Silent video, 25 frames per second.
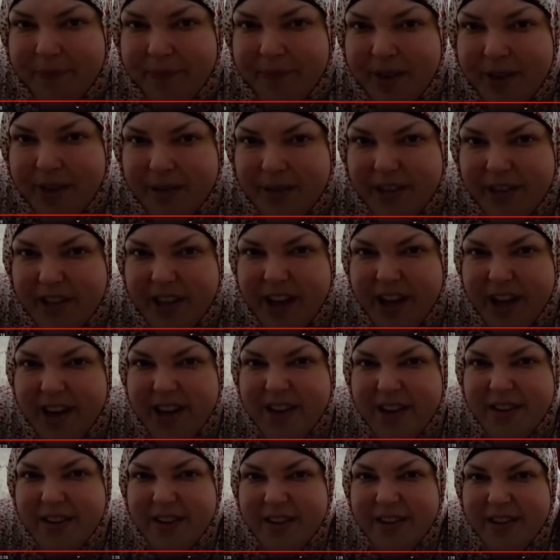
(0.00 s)
Really, Cody?
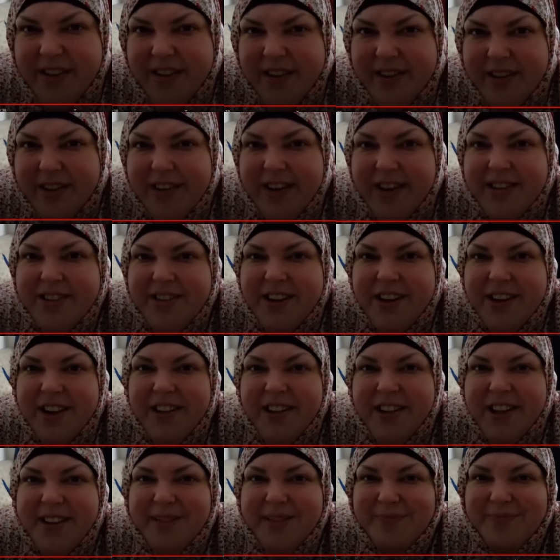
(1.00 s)
Hi,
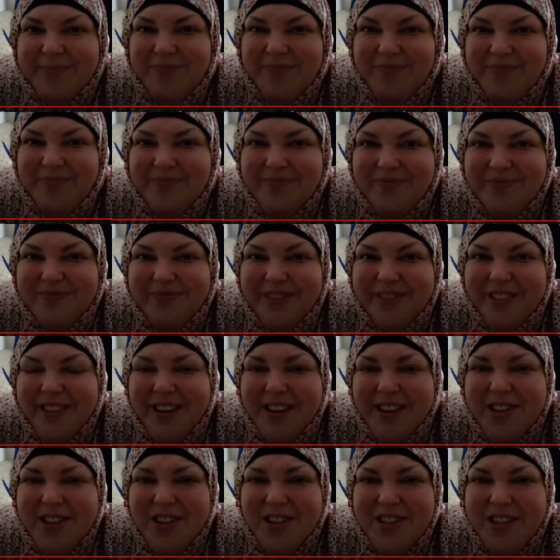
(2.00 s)
Sanella. Hi,
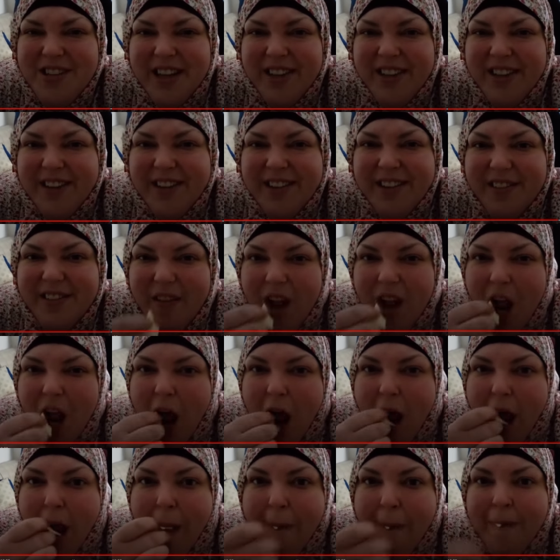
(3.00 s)
Chantel.
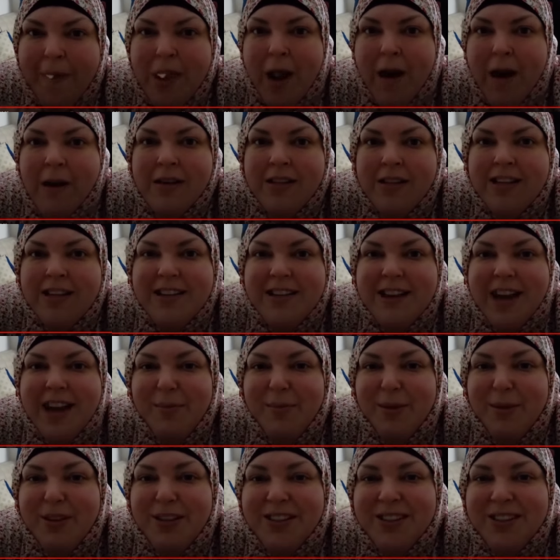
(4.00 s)
I need an
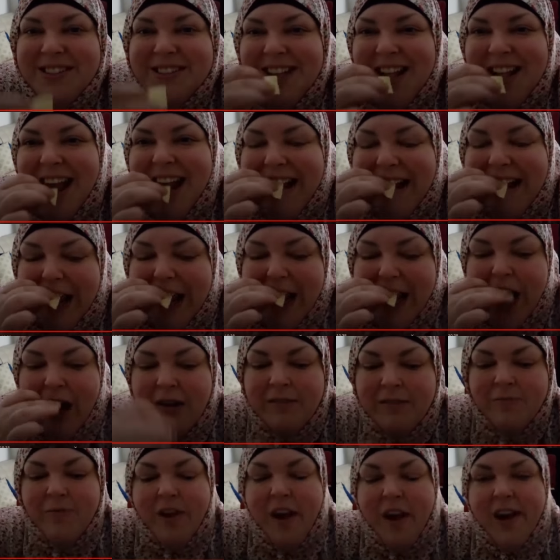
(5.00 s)
apple.
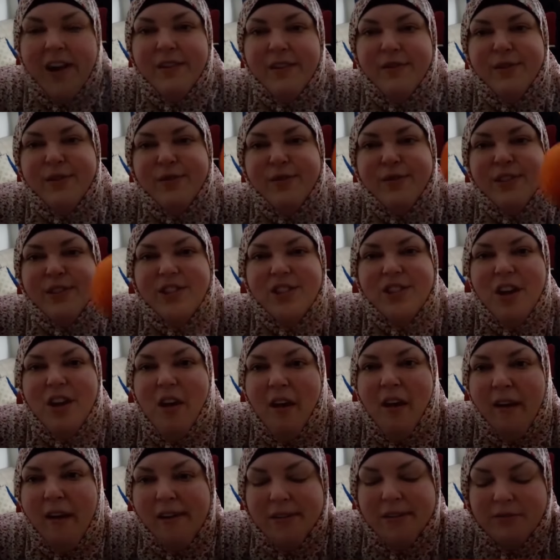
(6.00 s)
I have an orange.
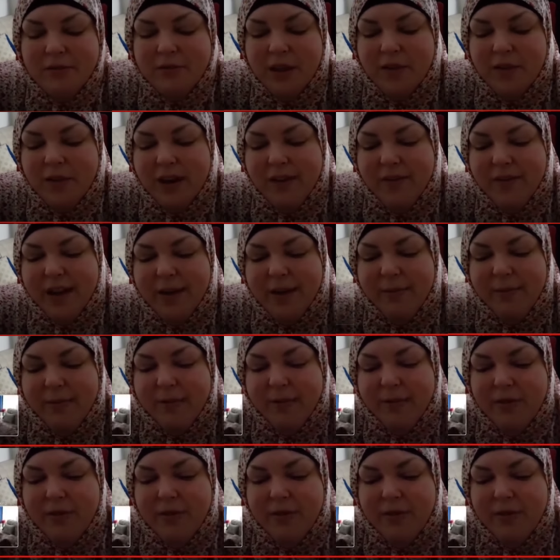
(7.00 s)
I love apples.